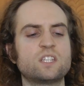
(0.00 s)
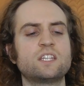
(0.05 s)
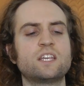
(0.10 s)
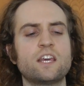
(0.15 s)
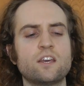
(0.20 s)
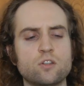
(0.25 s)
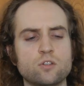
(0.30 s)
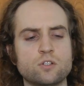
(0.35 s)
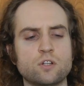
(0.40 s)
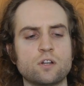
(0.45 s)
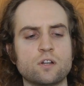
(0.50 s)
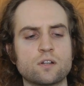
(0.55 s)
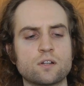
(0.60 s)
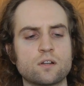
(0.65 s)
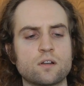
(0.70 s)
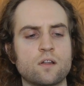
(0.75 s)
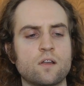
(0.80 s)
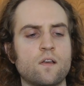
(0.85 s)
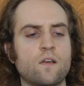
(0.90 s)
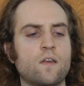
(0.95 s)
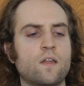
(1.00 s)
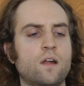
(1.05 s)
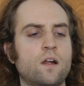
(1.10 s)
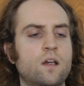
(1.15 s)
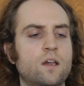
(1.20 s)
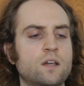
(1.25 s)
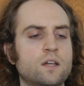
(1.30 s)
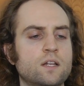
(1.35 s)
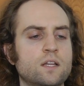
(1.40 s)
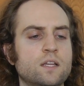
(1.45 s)
KILNER,
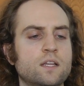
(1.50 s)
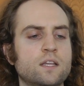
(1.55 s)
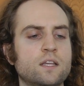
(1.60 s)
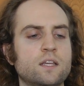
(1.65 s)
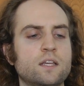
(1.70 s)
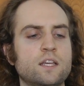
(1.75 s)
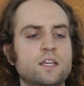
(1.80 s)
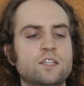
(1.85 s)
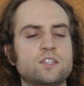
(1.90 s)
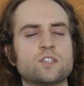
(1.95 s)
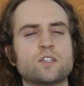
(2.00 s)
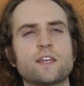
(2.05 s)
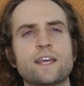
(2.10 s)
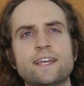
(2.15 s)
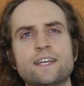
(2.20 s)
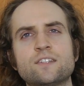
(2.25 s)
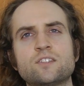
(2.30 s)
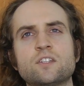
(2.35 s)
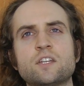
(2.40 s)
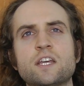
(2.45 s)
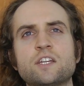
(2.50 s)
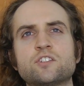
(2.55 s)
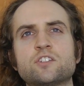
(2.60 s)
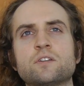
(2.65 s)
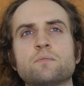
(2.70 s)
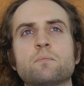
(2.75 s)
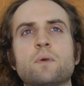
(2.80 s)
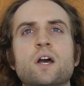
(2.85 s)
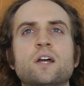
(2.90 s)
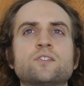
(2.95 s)
he slays an
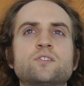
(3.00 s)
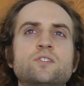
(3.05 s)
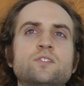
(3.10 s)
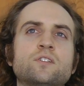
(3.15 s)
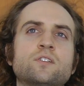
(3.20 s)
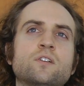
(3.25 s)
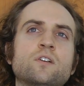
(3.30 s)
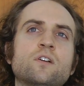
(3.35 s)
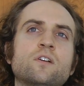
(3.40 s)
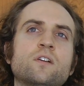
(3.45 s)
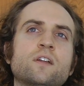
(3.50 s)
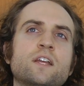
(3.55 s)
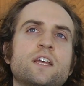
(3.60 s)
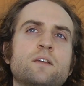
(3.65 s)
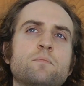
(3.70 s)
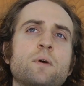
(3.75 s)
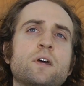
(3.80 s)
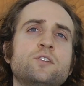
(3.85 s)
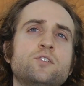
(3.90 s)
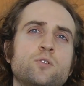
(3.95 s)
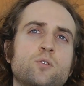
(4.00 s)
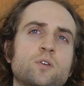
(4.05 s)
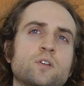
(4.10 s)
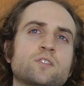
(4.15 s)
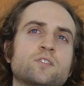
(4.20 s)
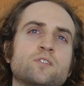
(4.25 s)
ancient monster and by doing